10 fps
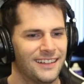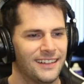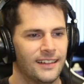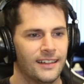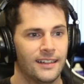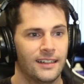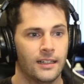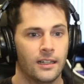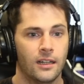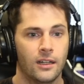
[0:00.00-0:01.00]
Yes. Do
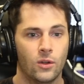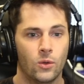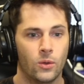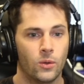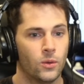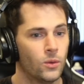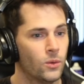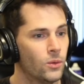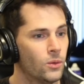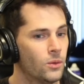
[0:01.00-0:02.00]
you swear words?
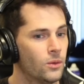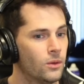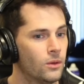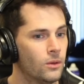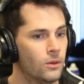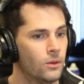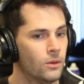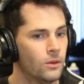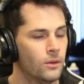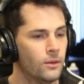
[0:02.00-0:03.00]
Do you guys like?
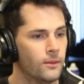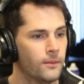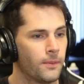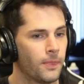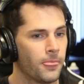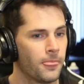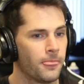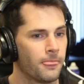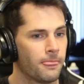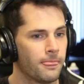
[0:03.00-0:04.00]
Could you guys tell us
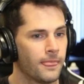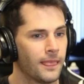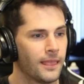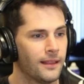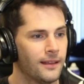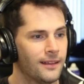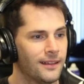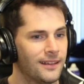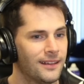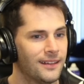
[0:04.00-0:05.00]
any? Can you teach them?
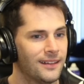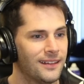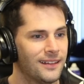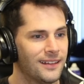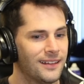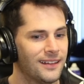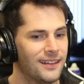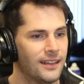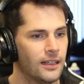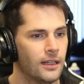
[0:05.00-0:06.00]
I will
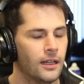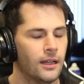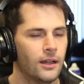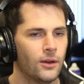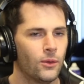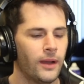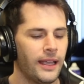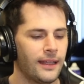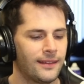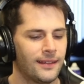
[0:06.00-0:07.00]
shit
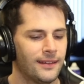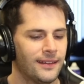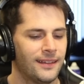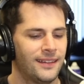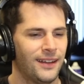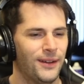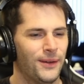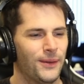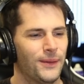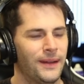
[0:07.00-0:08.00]
Wait,
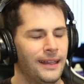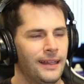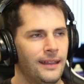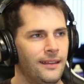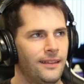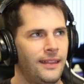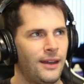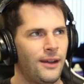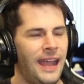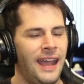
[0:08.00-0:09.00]
so
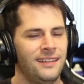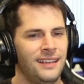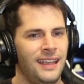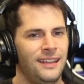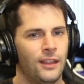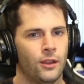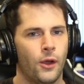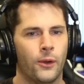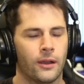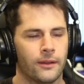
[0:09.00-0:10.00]
they're asking the
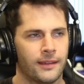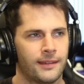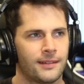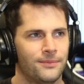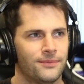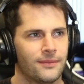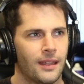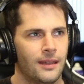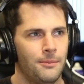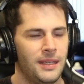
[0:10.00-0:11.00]
locals
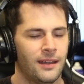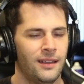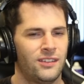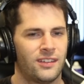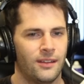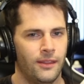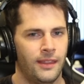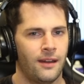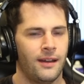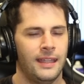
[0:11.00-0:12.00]
because
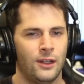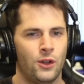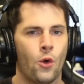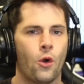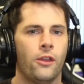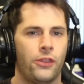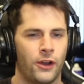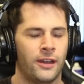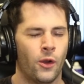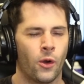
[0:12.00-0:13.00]
they're in
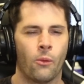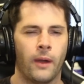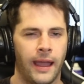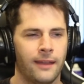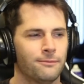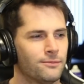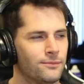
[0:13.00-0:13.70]
northern Norway.